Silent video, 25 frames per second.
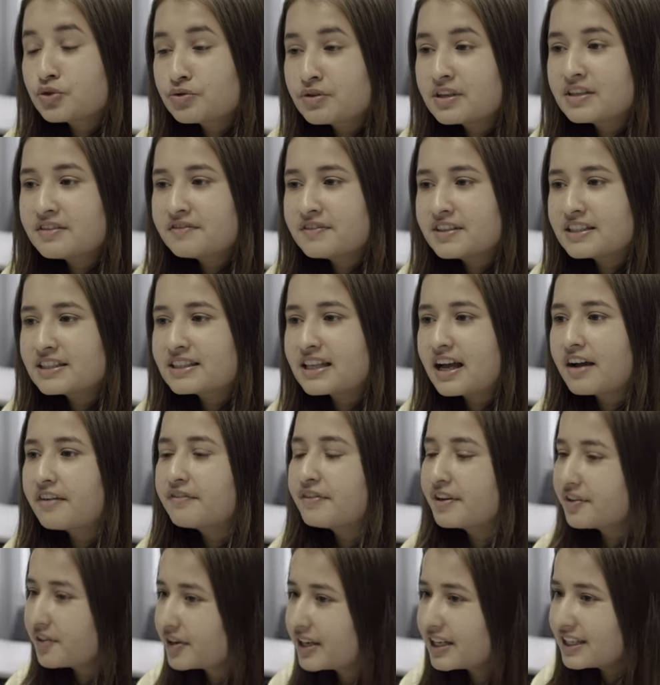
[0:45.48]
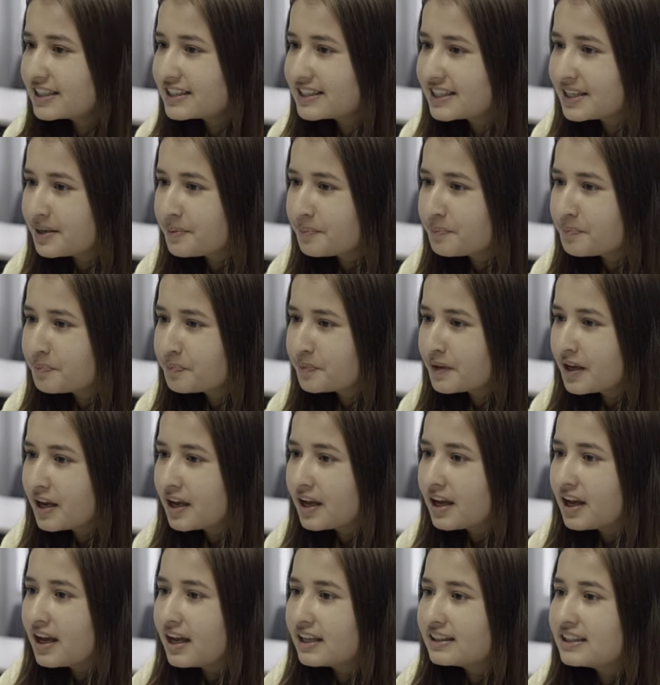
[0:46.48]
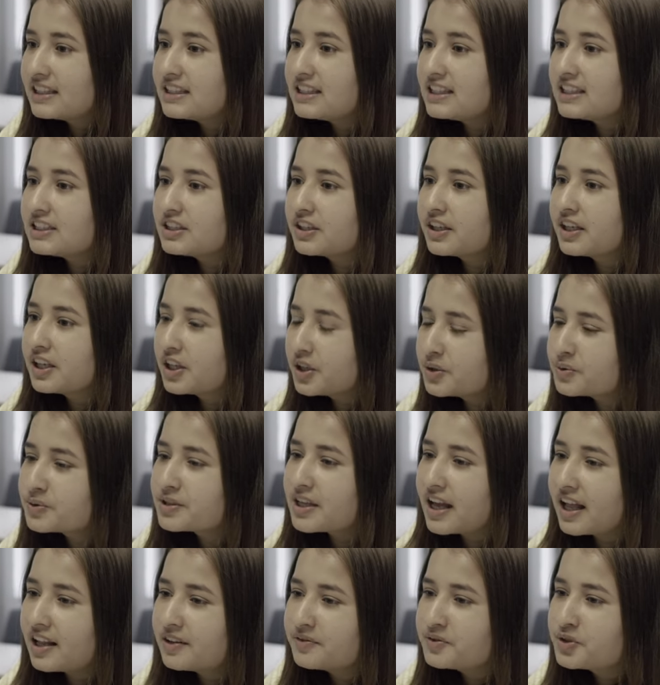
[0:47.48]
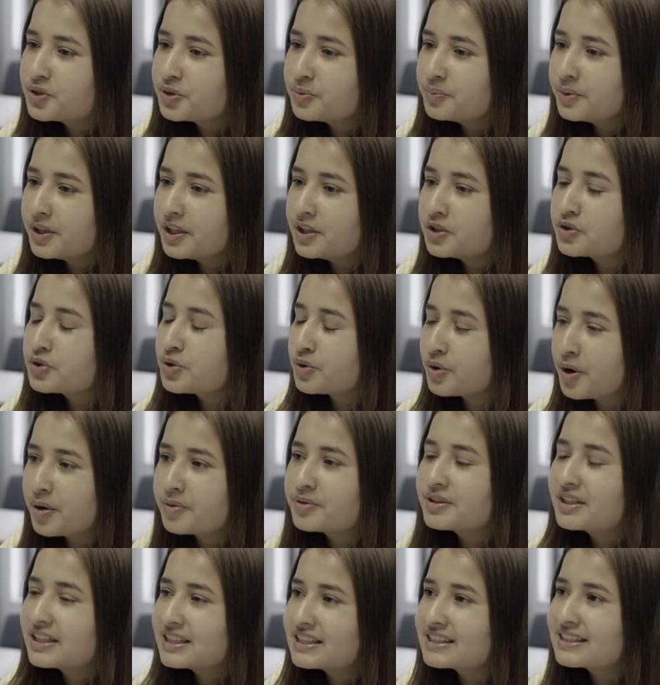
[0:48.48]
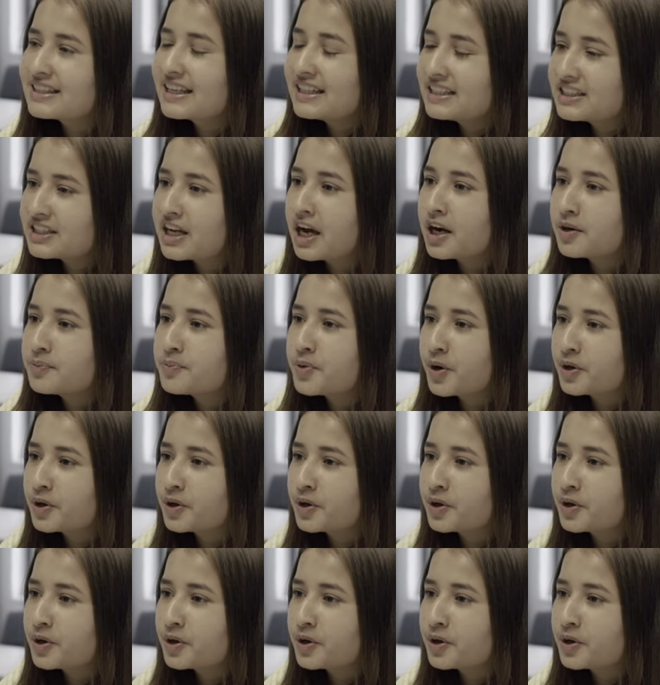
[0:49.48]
student visa very easy. They did a huge help to me throughout this entire